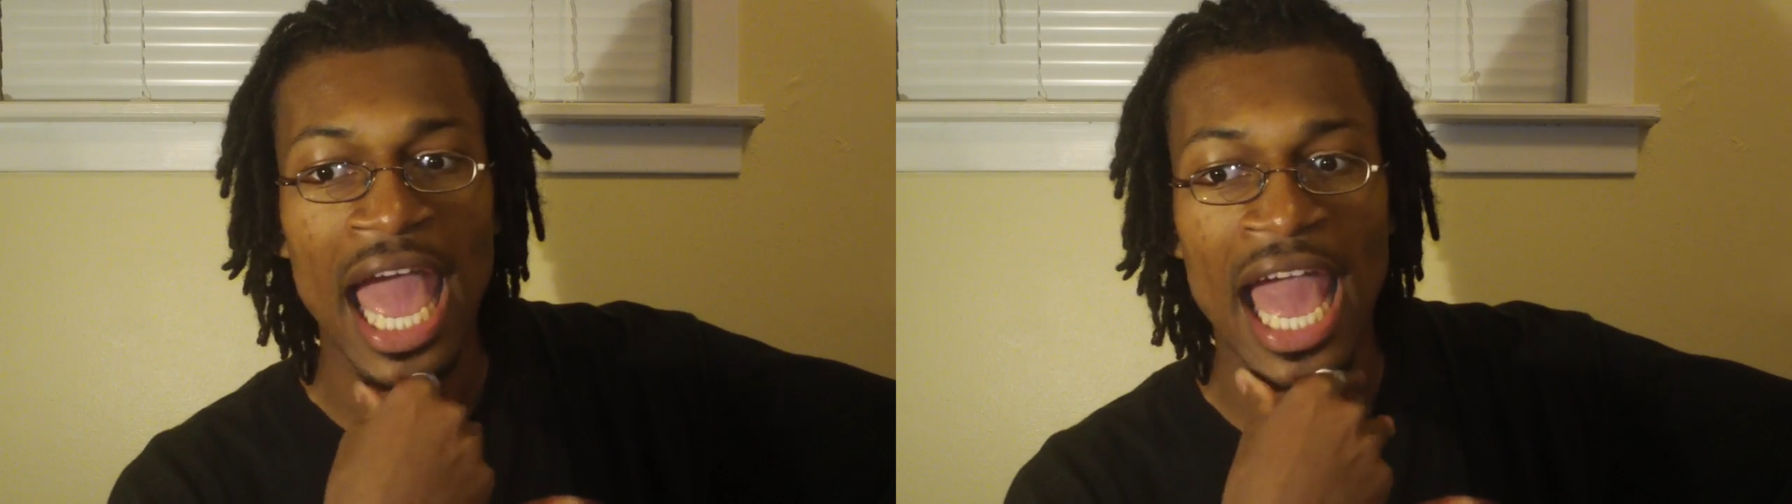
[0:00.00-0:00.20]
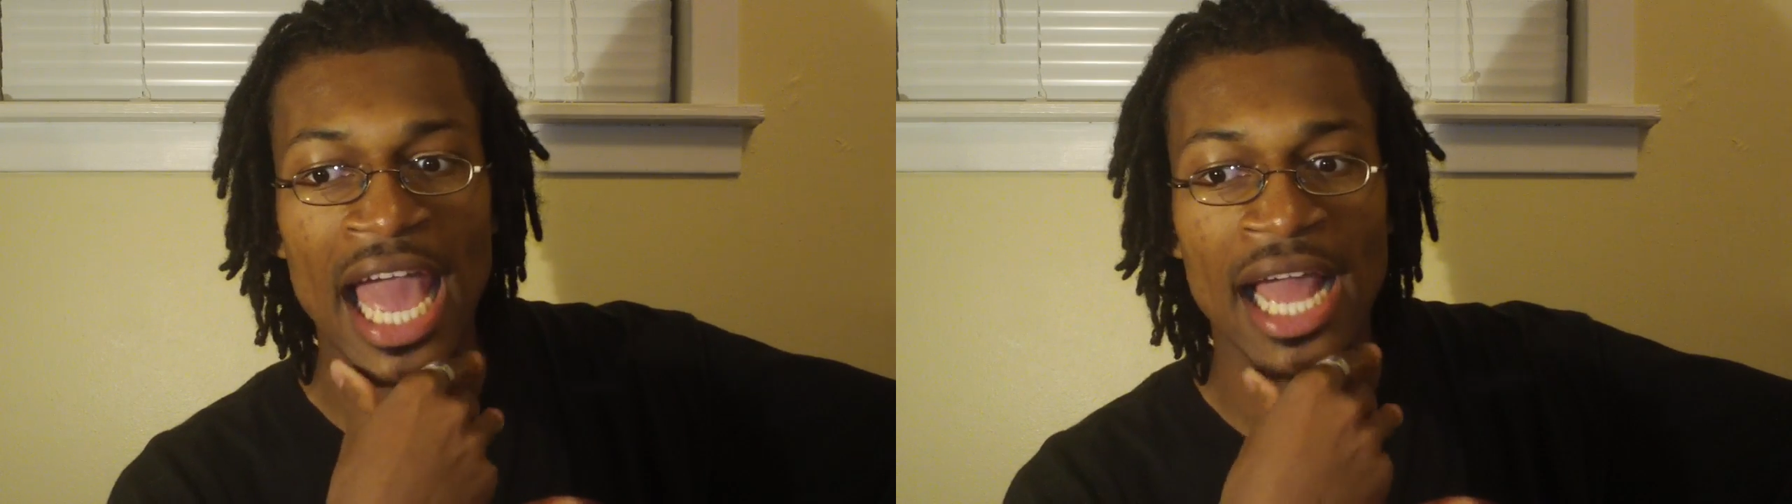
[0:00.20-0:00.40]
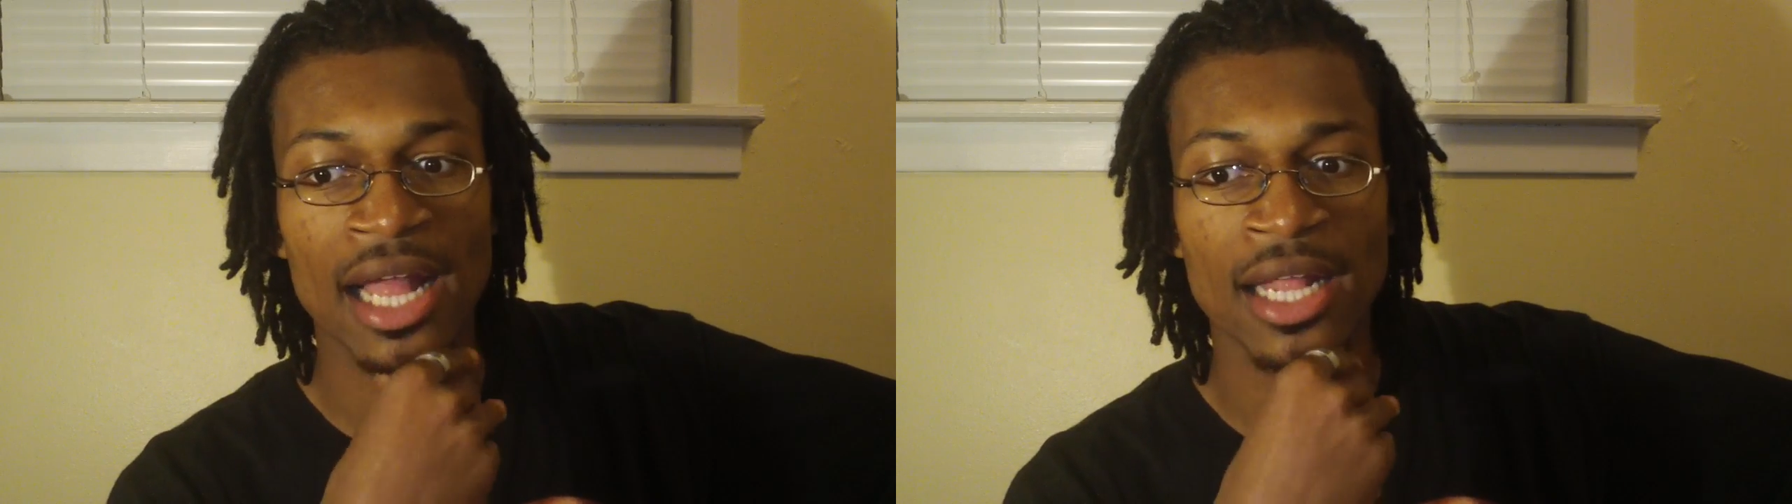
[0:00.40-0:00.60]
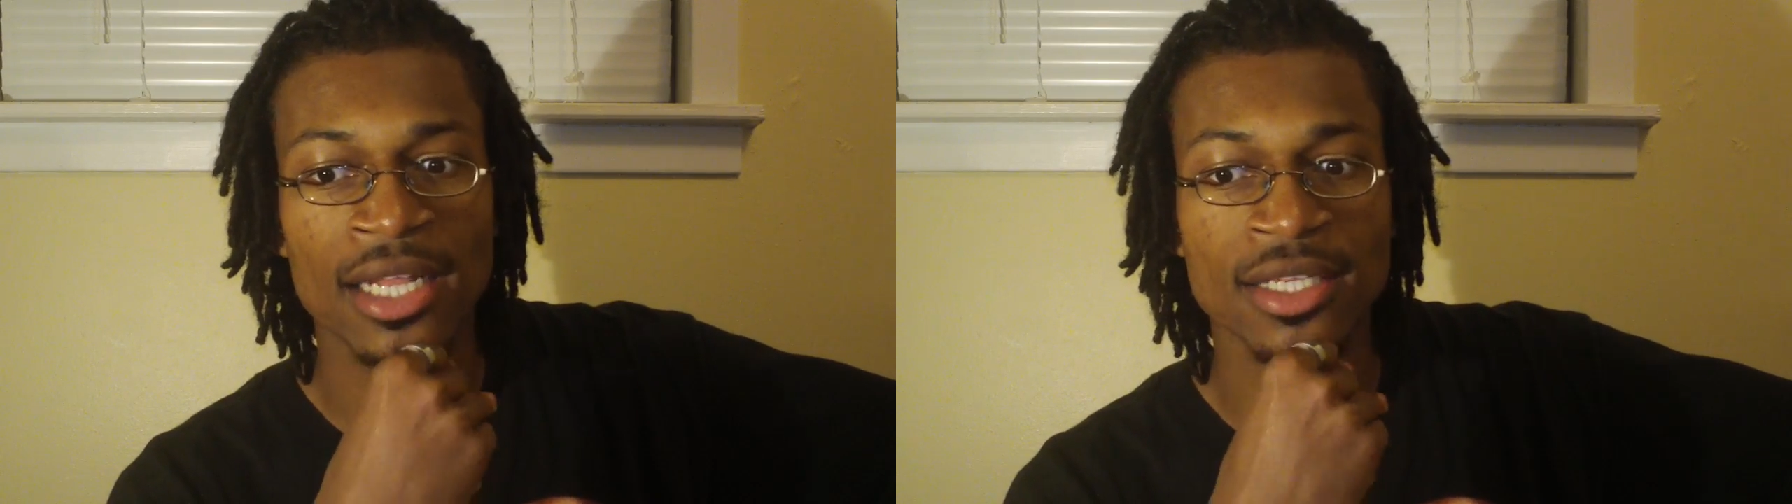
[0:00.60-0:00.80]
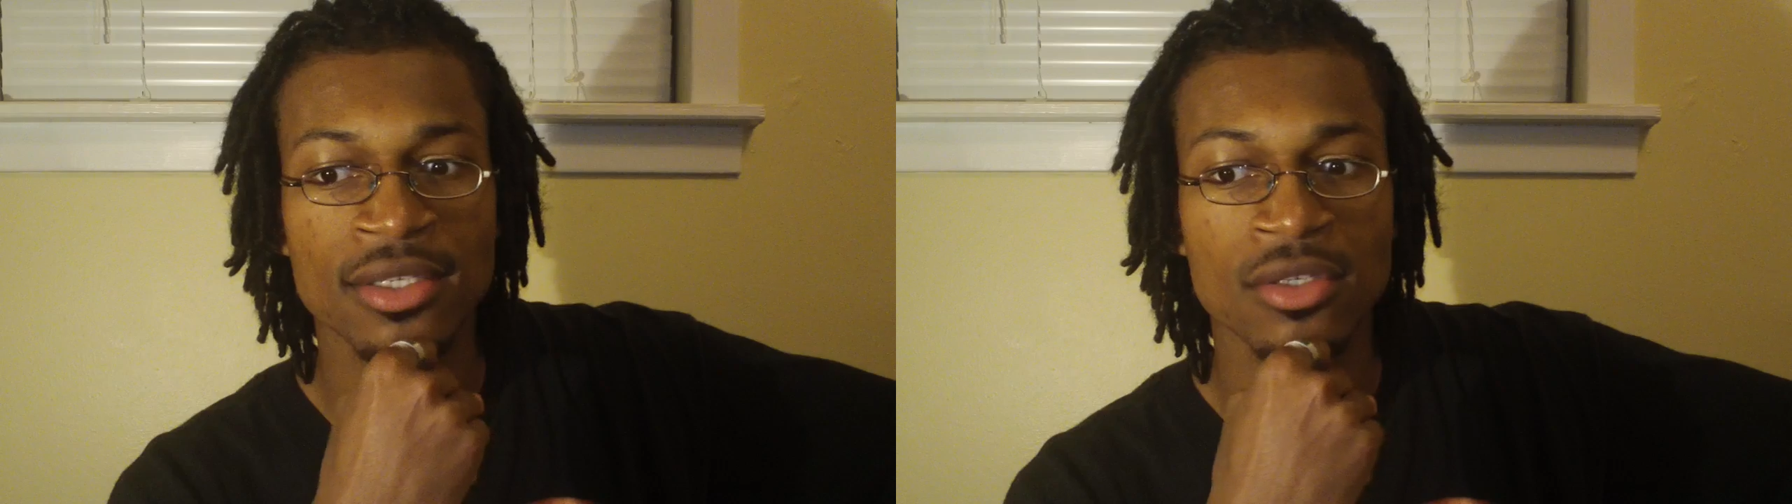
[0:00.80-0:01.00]

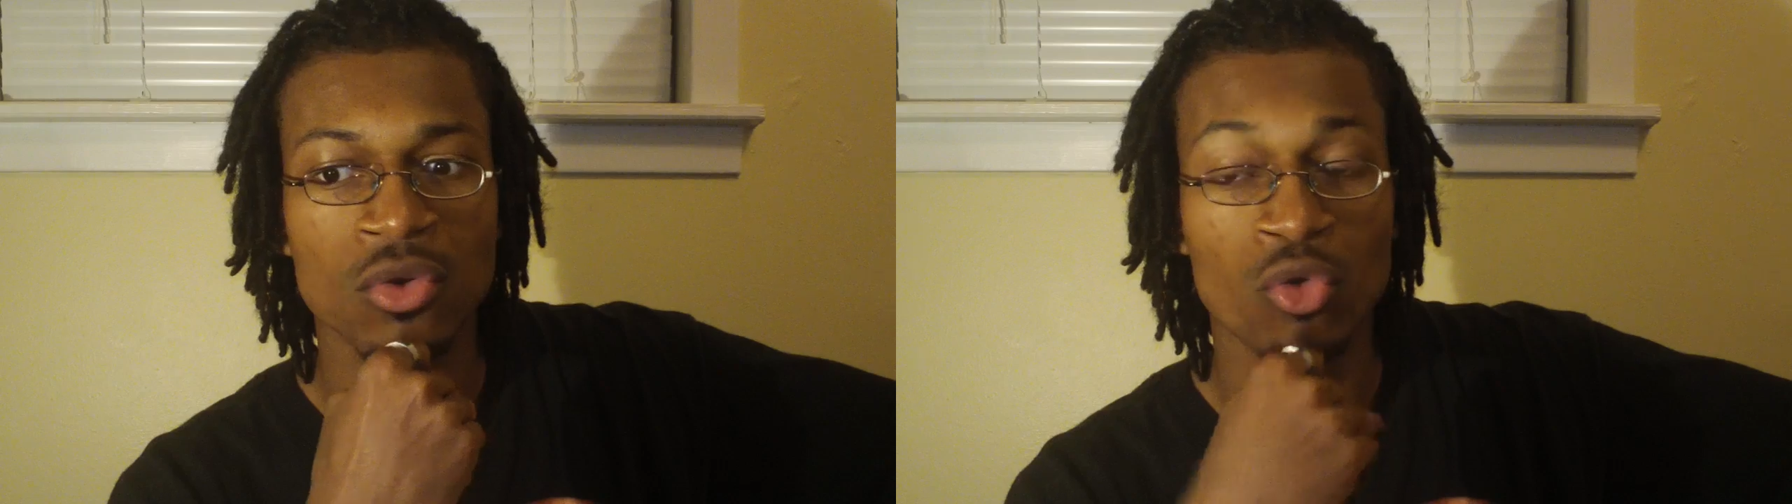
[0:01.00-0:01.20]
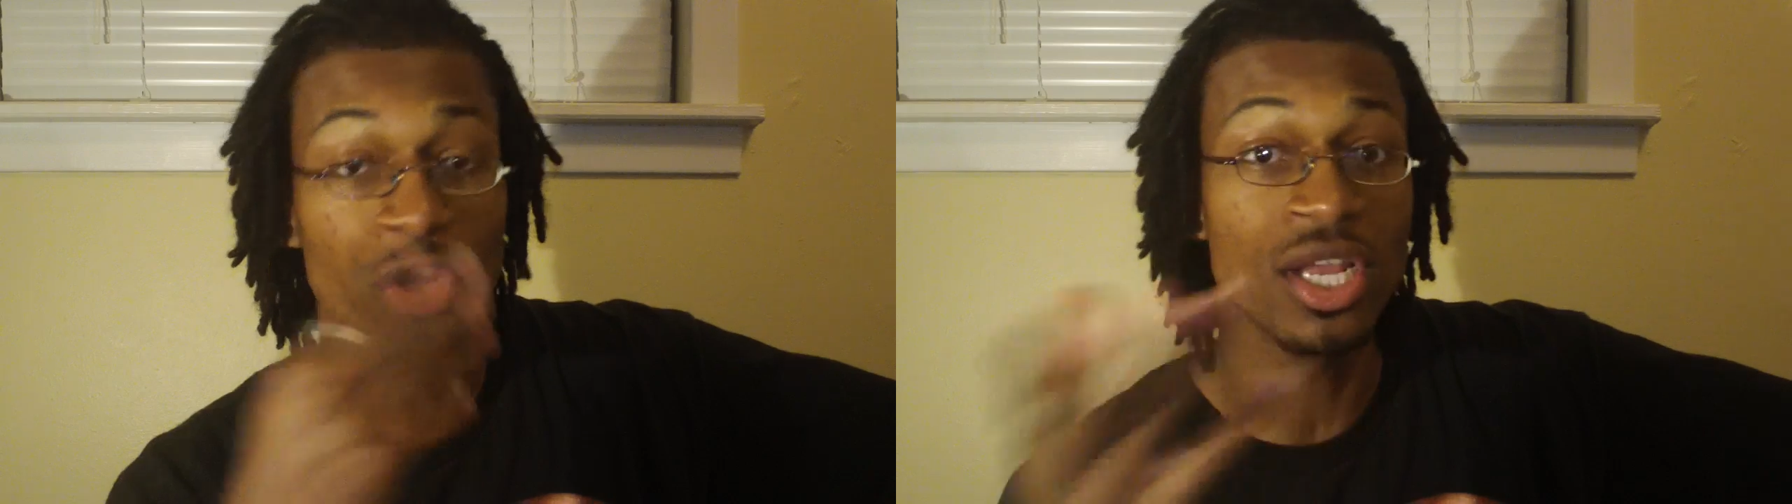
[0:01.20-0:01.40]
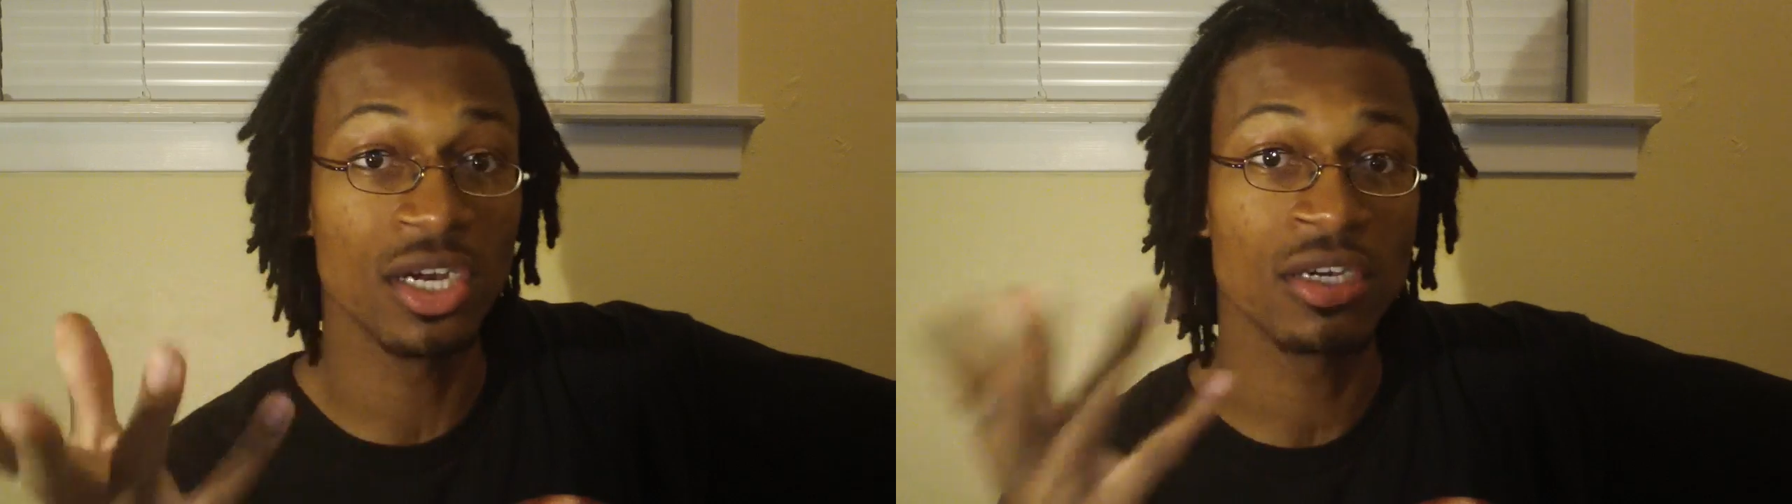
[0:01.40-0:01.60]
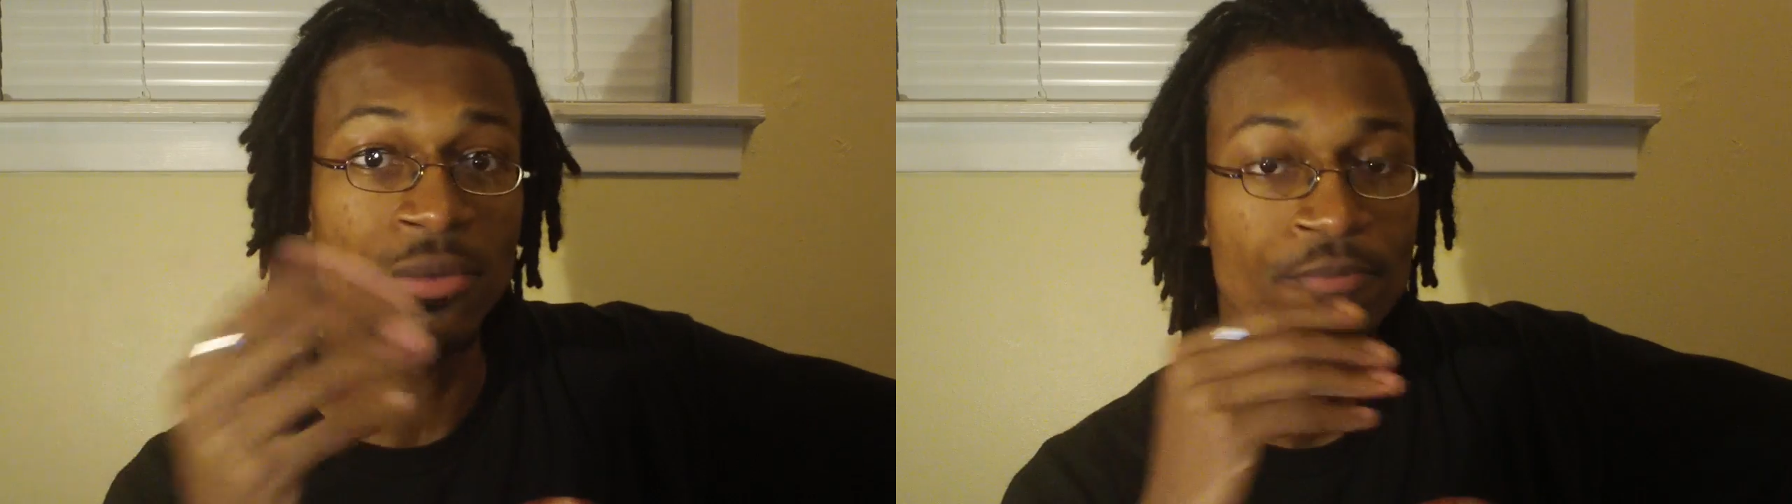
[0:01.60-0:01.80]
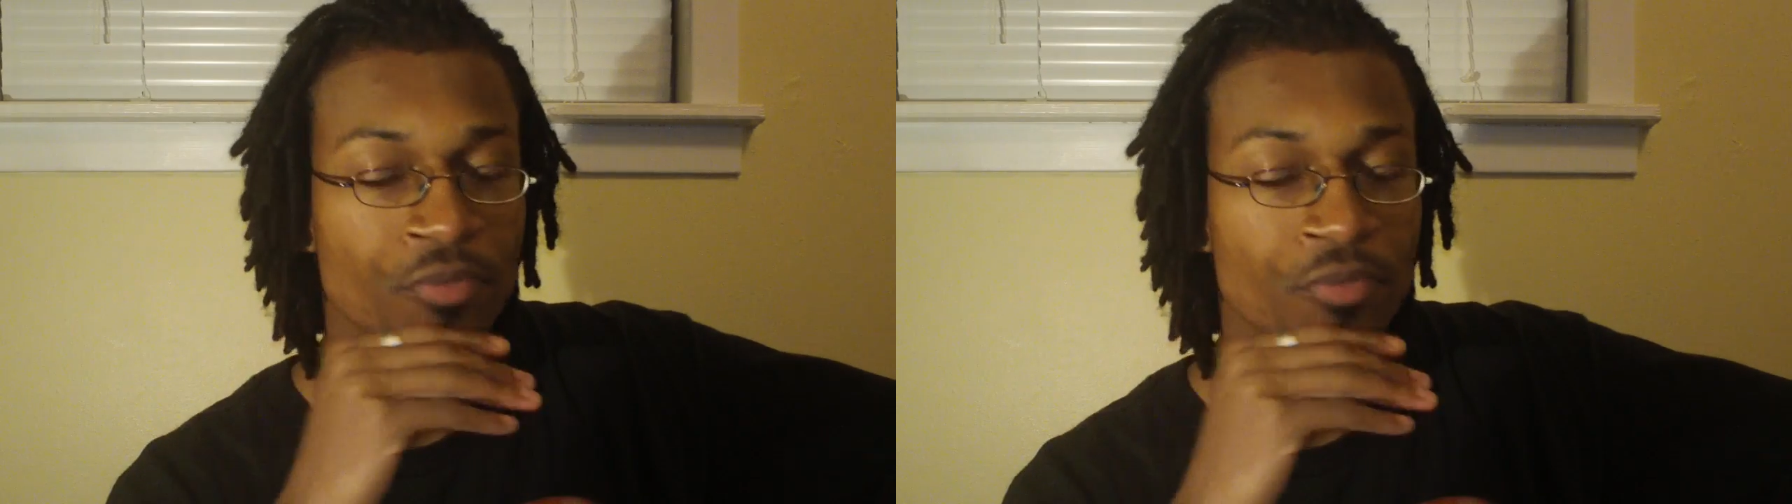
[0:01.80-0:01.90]
And Rita,